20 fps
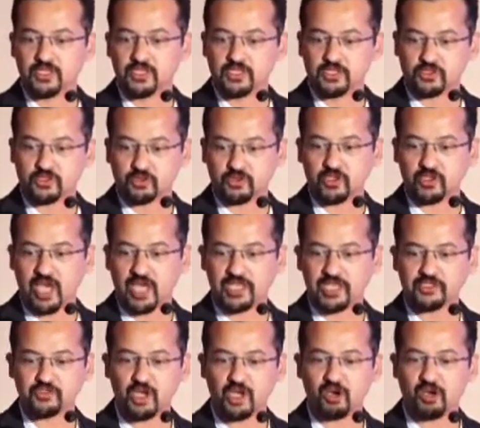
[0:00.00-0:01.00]
So
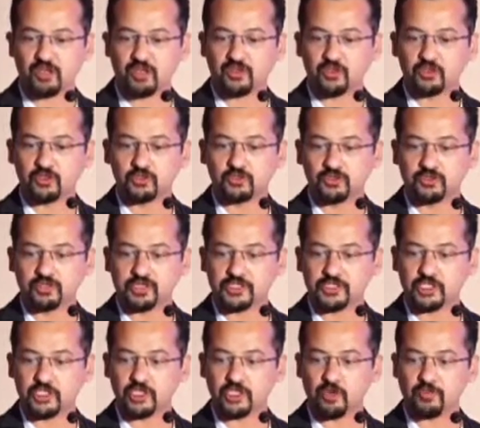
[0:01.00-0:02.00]
as you all know, the
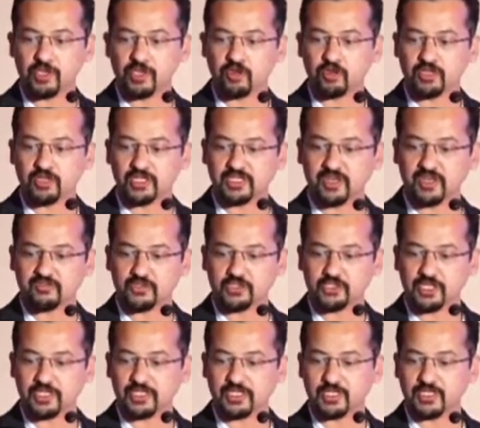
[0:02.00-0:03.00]
journey of echocardiography
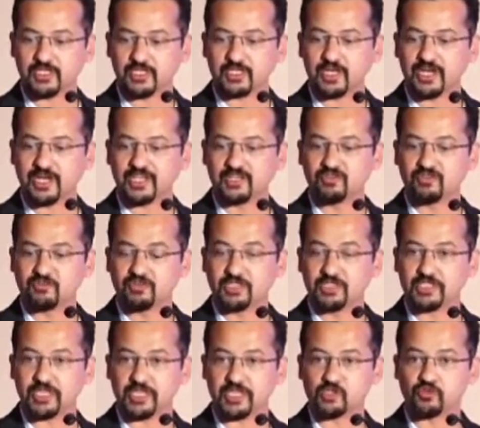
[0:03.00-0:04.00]
started in
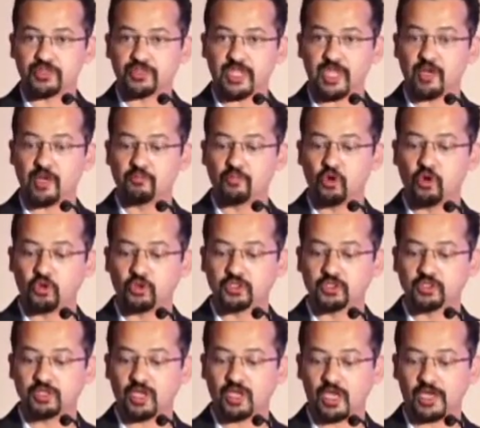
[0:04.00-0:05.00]
1956 with the M mode
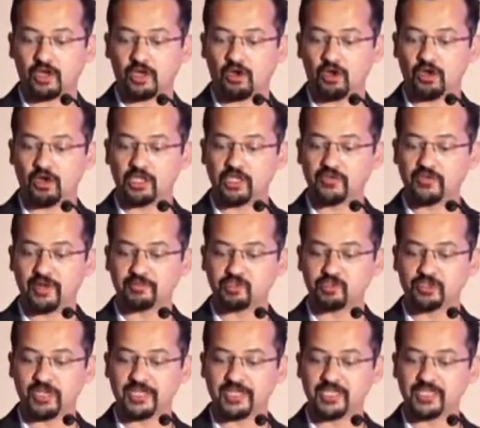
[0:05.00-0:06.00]
and all the way up
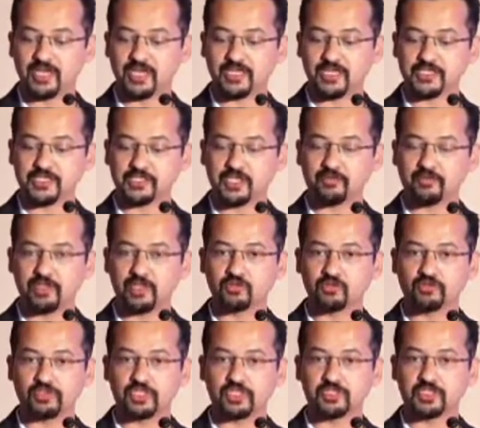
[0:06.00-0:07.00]
to
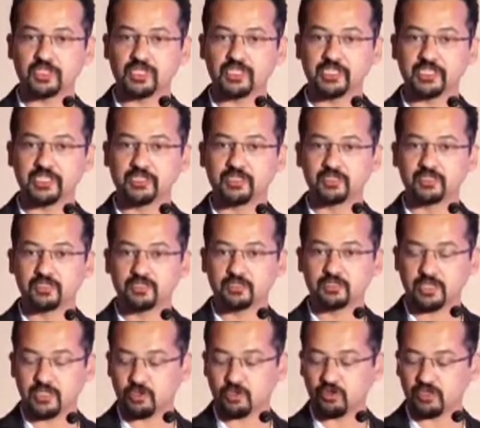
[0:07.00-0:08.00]
1997 with the 3D
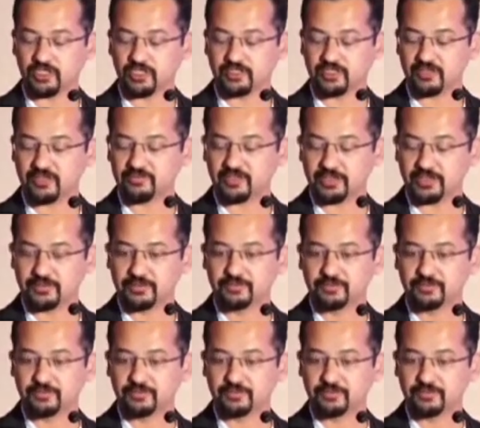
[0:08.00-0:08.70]
echocardiography.